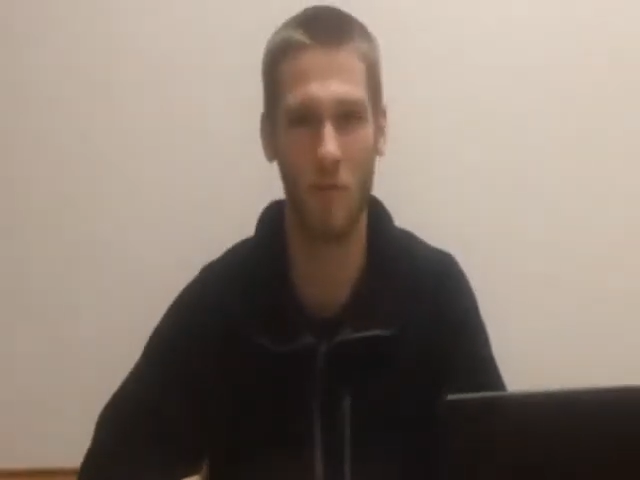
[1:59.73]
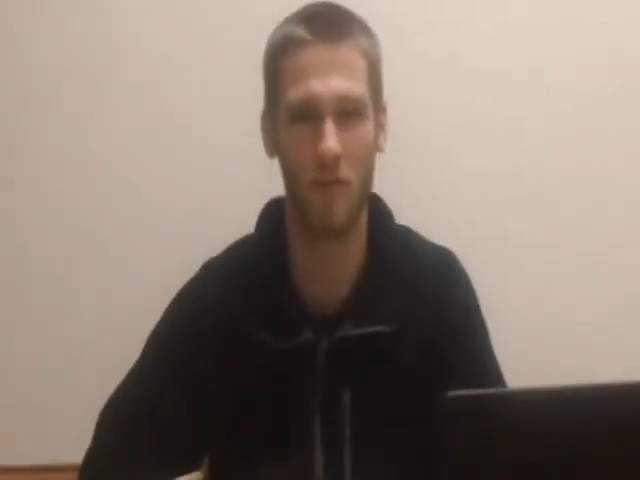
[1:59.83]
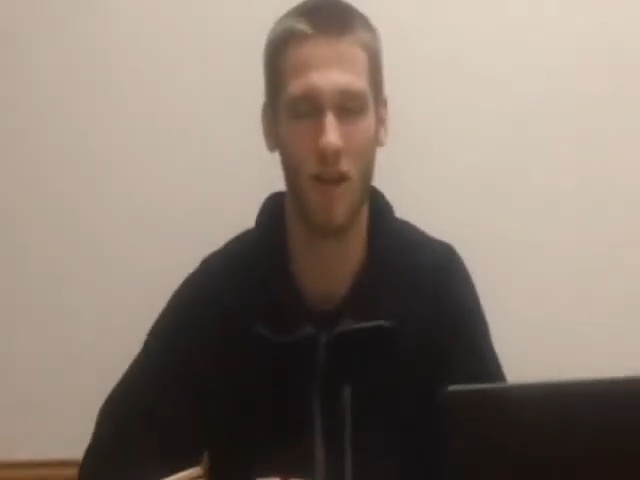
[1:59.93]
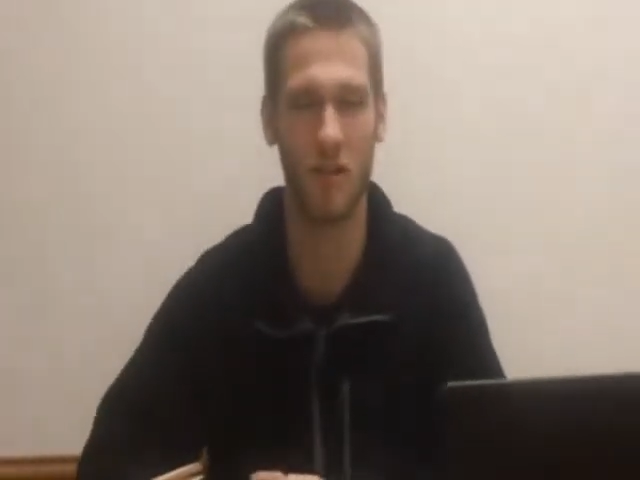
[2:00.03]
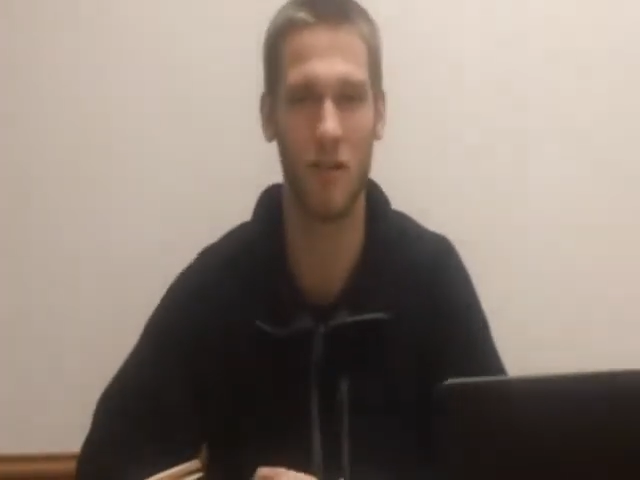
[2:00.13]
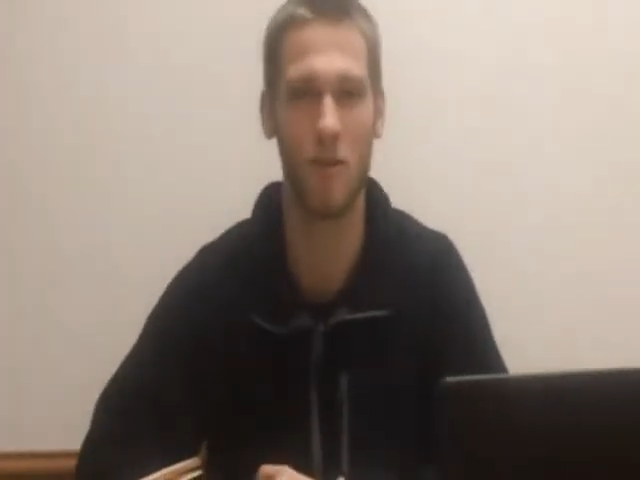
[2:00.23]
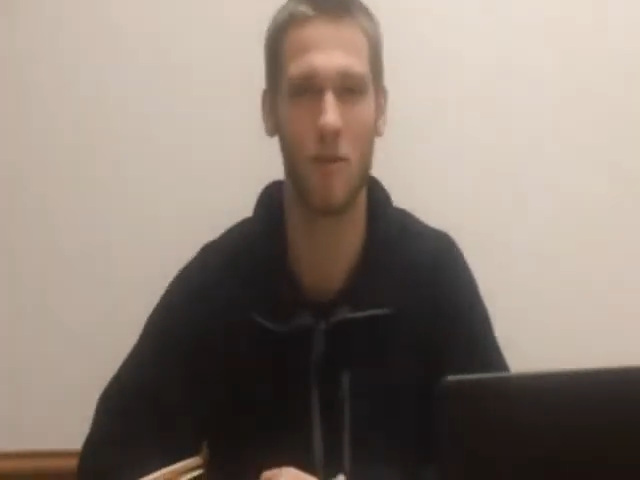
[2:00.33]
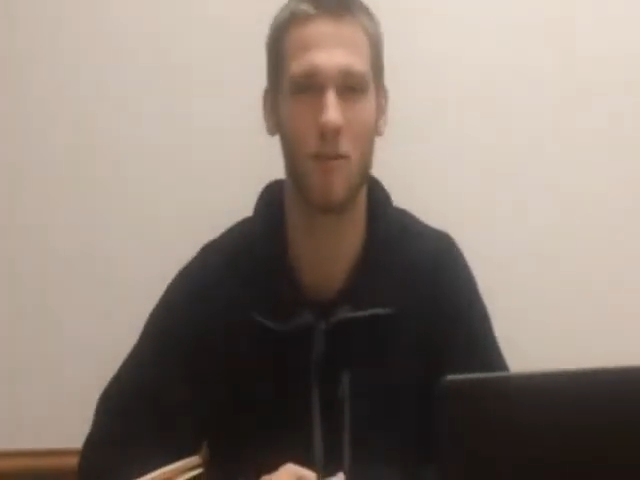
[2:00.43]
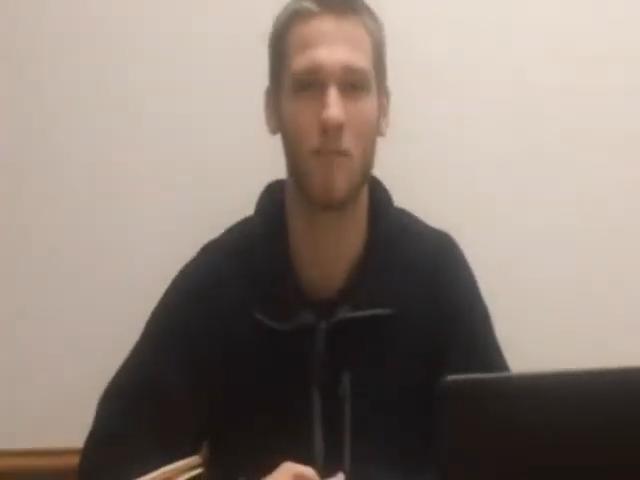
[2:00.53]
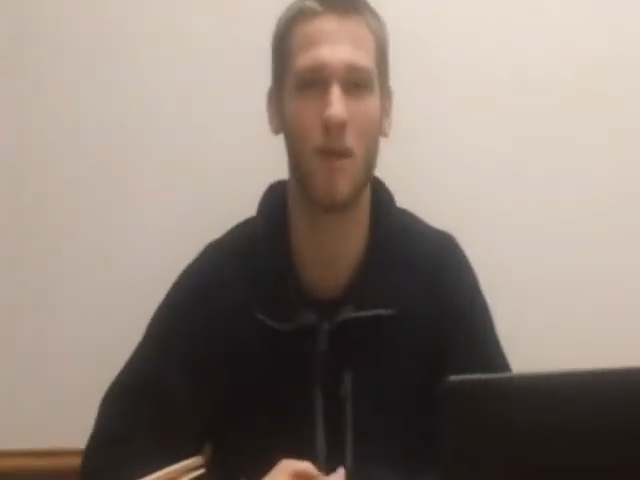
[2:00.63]
which actually
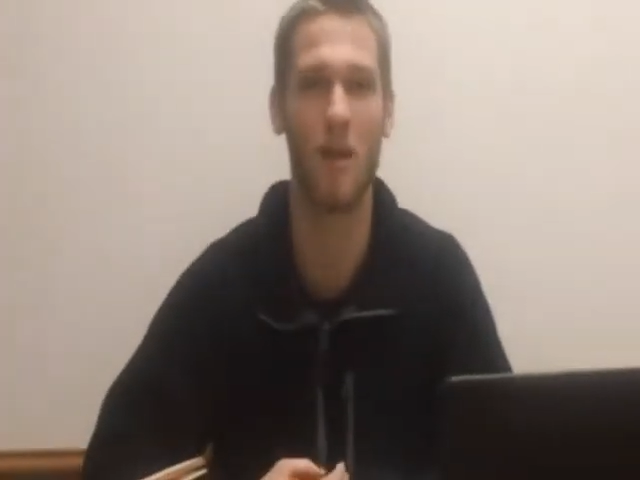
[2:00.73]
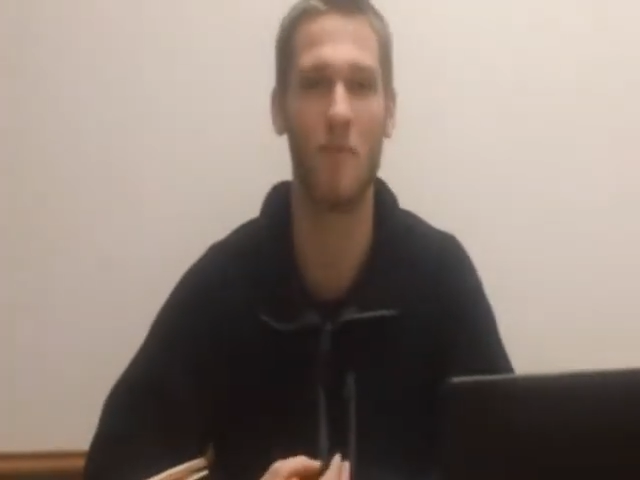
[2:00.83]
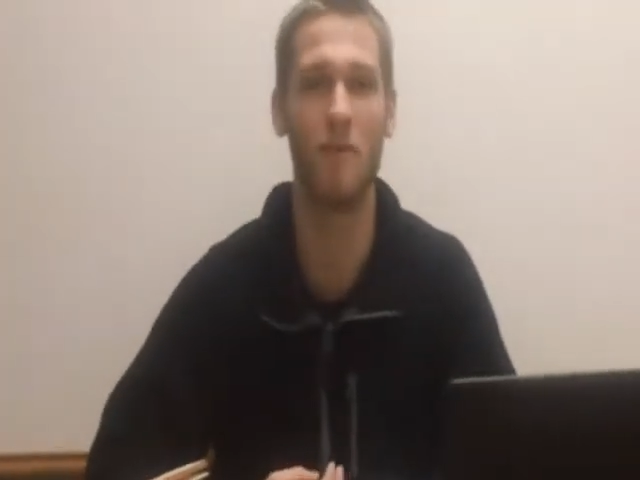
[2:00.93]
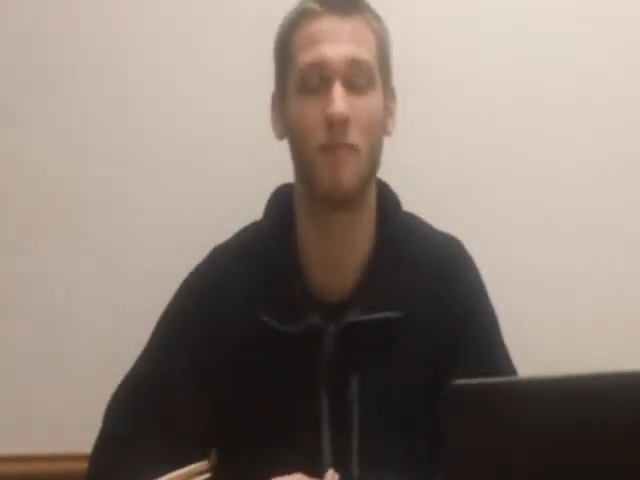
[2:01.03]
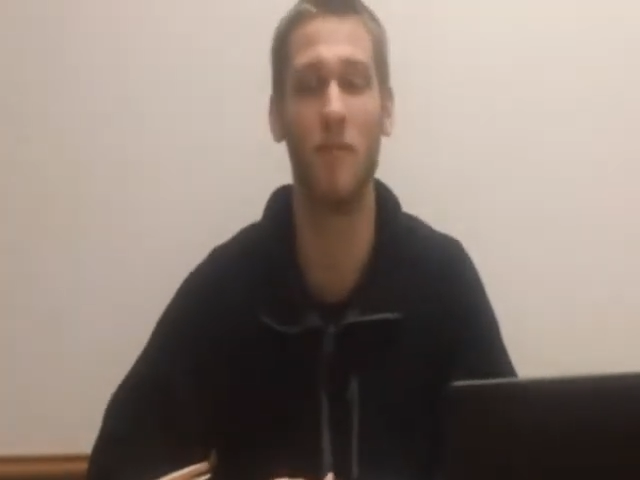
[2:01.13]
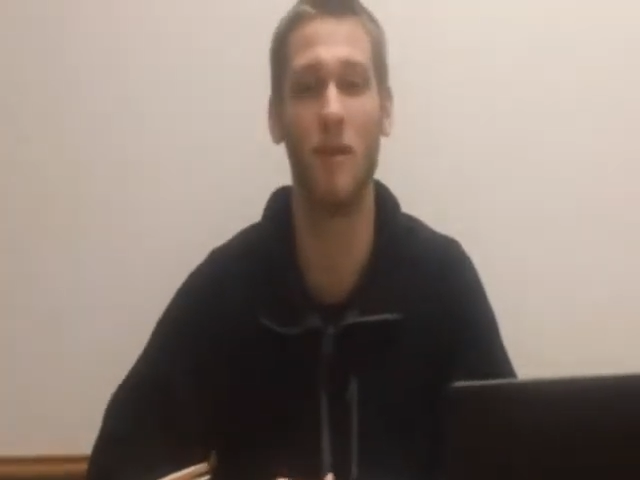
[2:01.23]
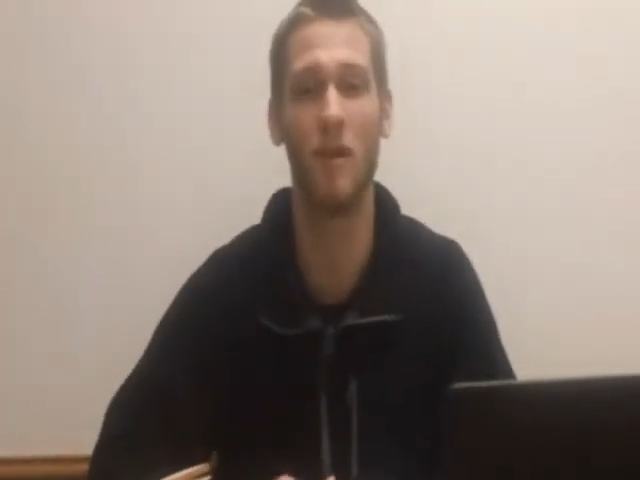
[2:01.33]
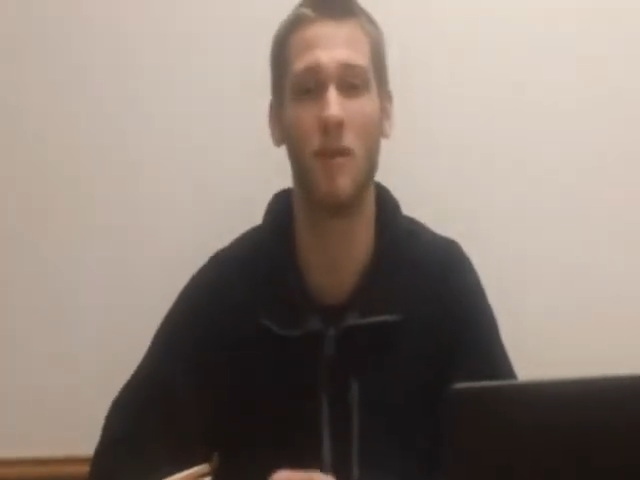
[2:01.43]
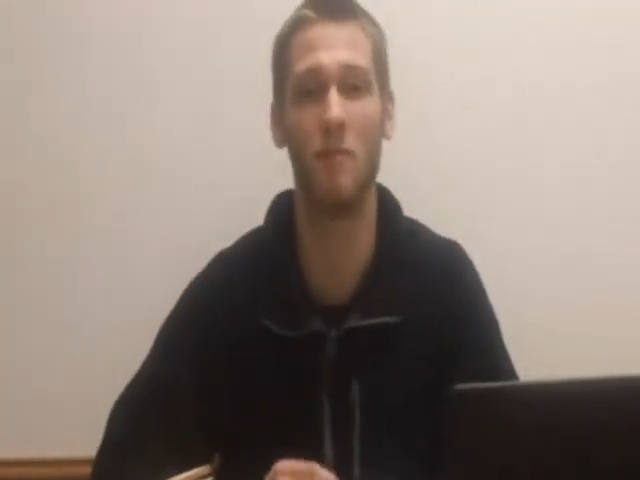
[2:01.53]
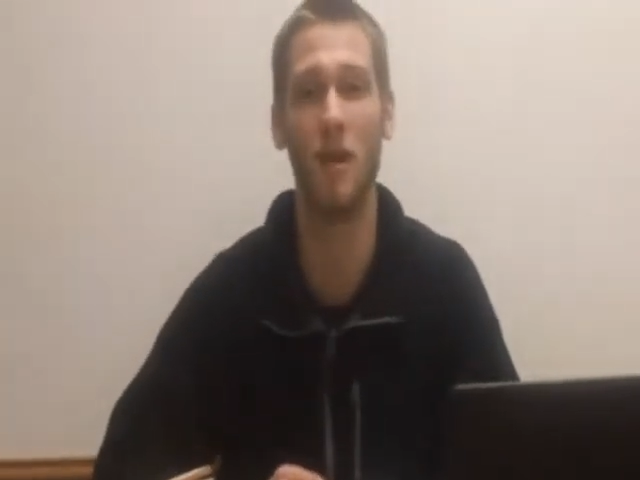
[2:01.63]
became
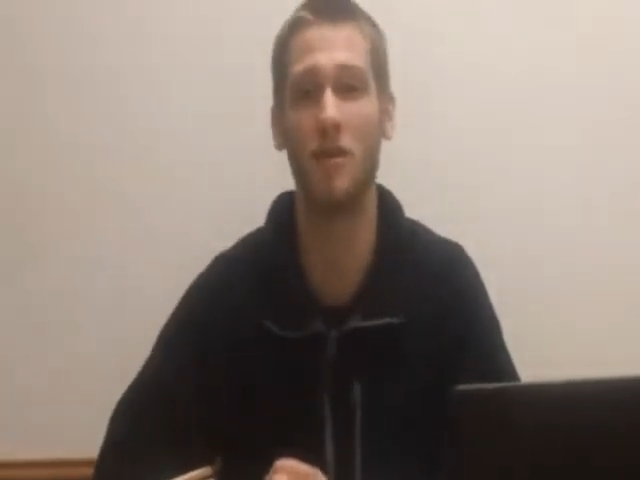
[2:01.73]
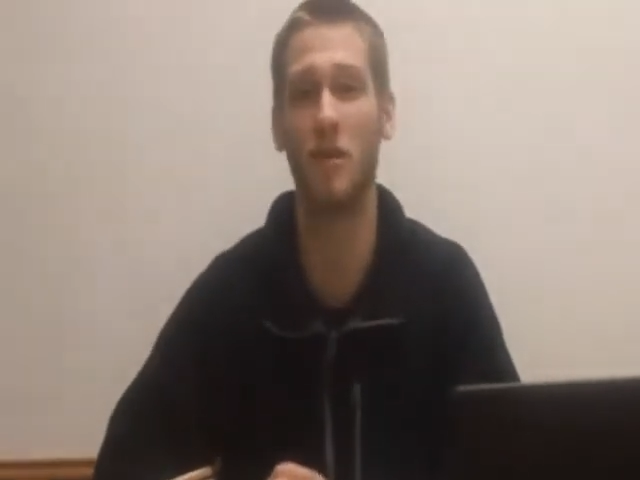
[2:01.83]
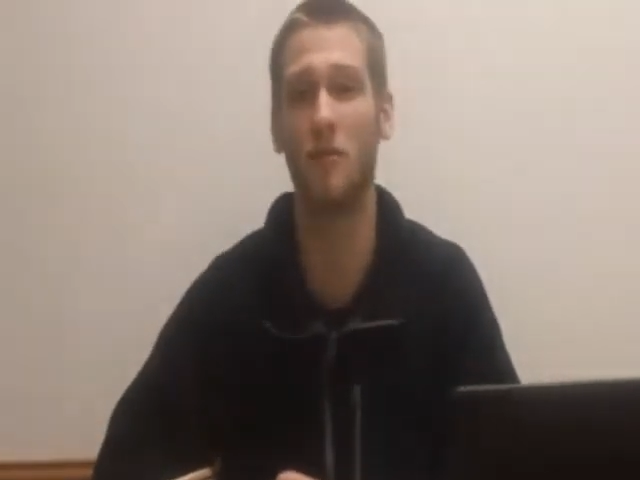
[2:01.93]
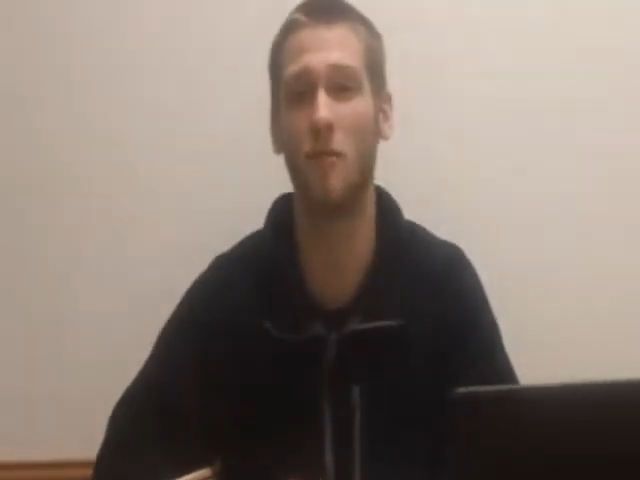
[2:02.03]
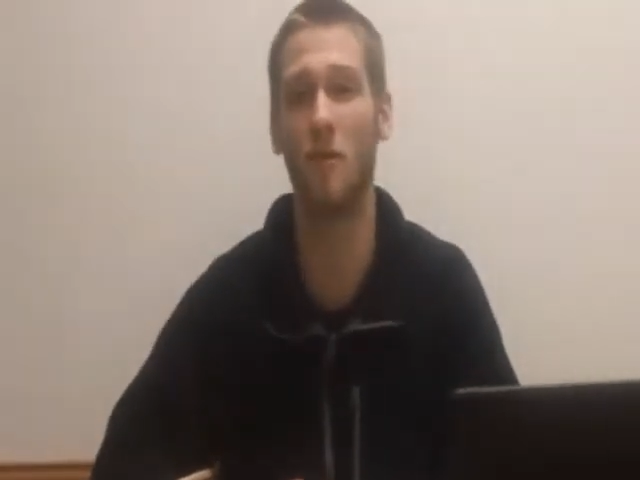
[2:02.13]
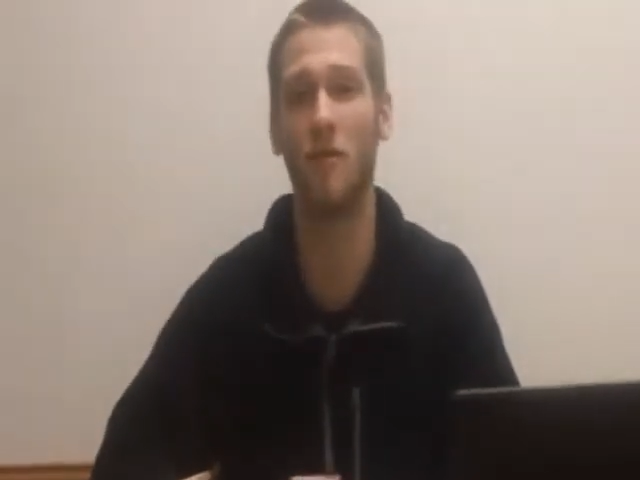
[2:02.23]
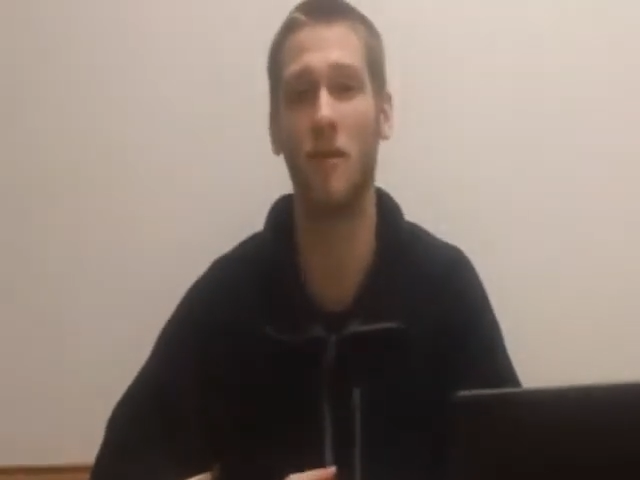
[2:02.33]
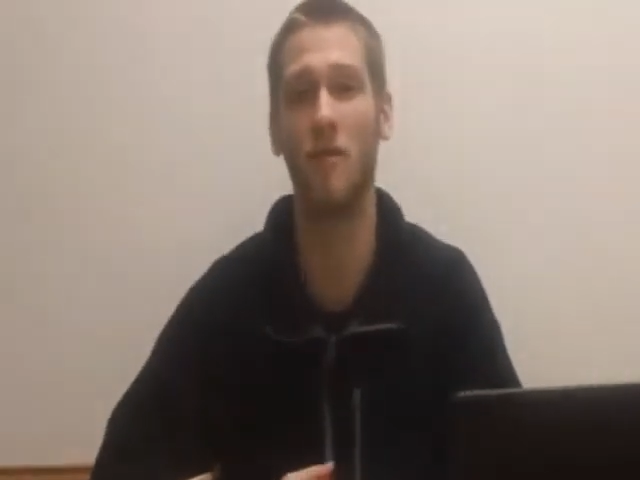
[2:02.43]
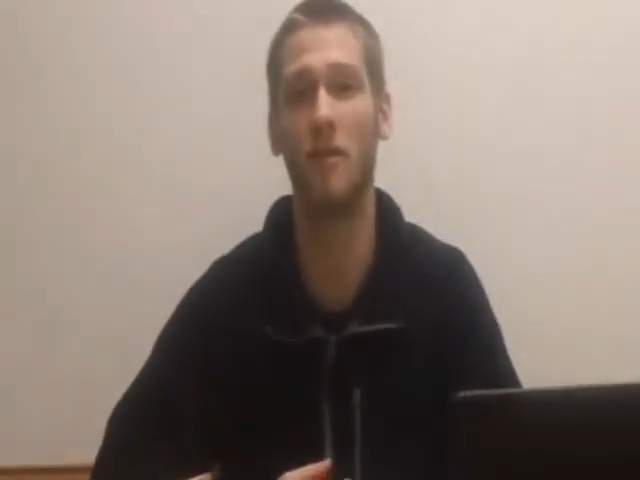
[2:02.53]
the basis for the